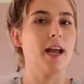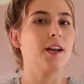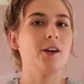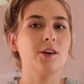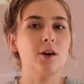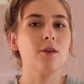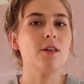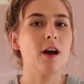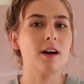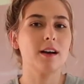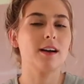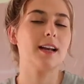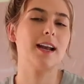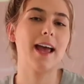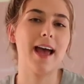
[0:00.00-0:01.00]
and you're no
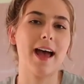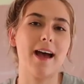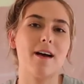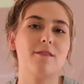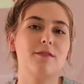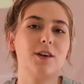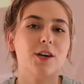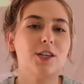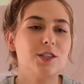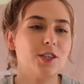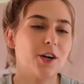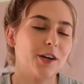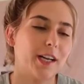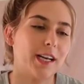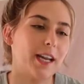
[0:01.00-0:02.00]
longer going to have good
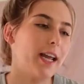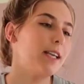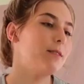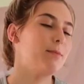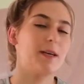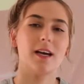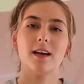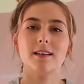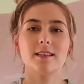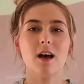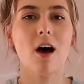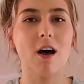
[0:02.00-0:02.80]
turning days because